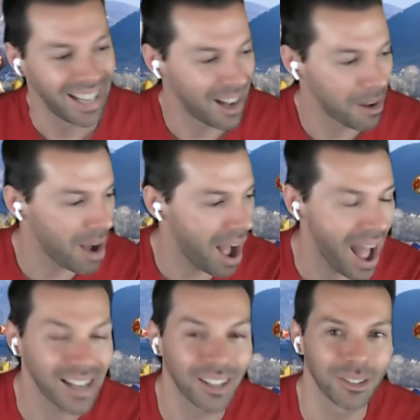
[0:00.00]

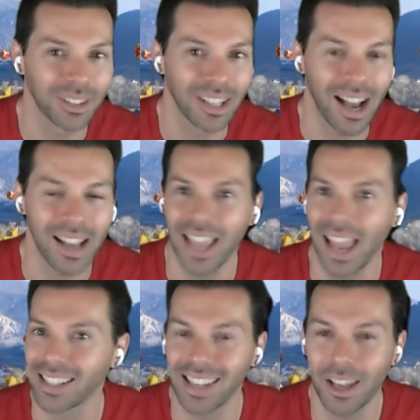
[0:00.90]
I
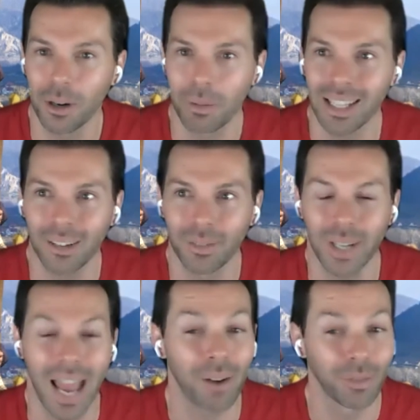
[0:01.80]
can't say it'll be done
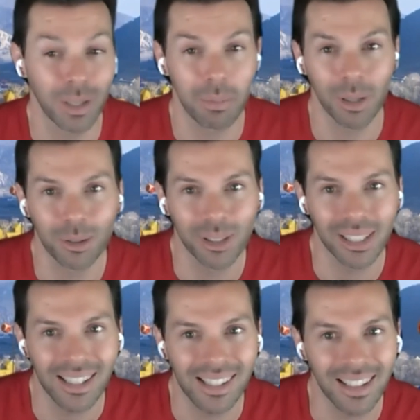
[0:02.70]
for every build
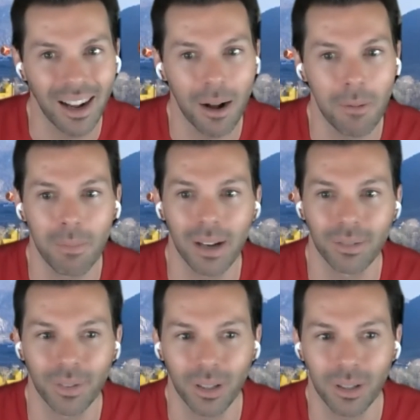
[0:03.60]
release, but
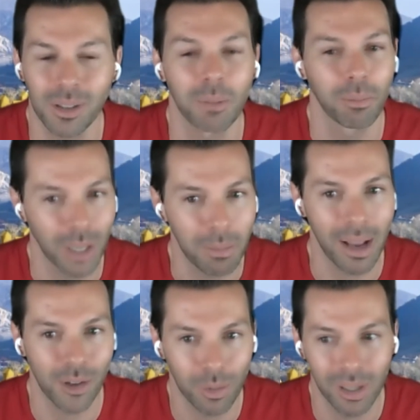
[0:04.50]
for some pretty
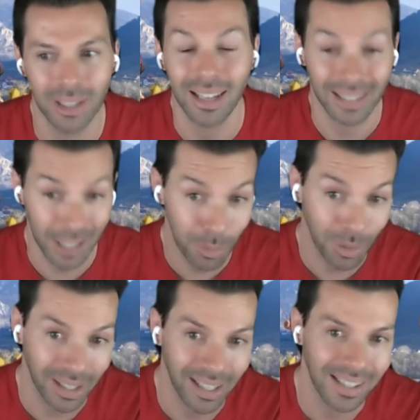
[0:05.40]
major ones like this
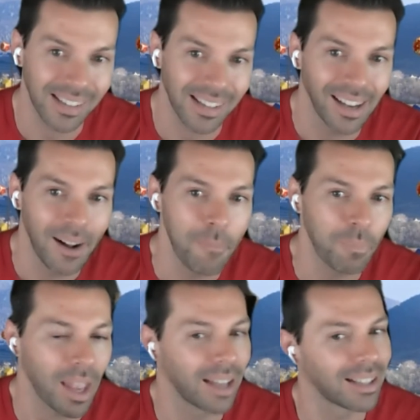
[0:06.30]
one is,
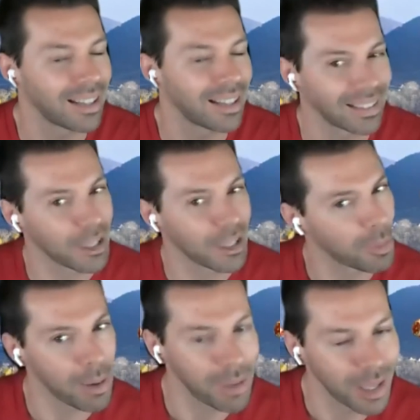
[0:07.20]
and I think the next
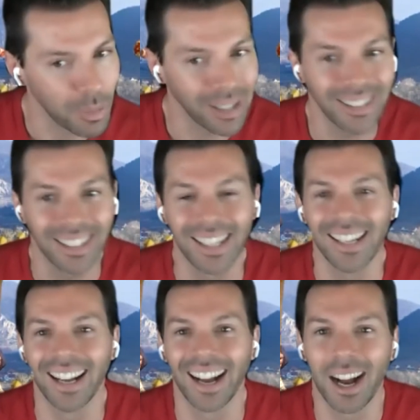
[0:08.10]
one might be as well.
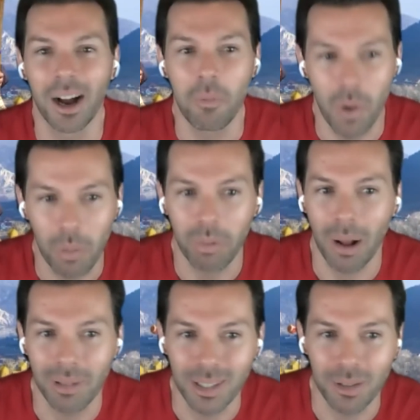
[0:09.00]
We will
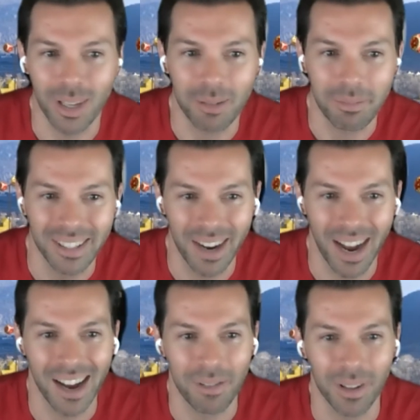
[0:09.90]
probably do them
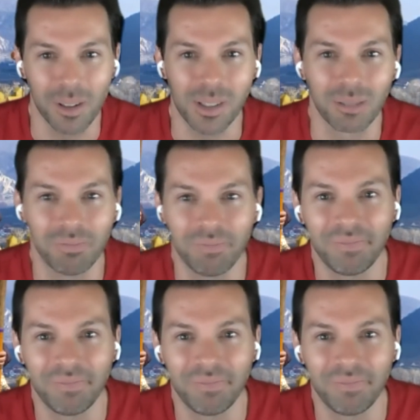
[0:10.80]
for those.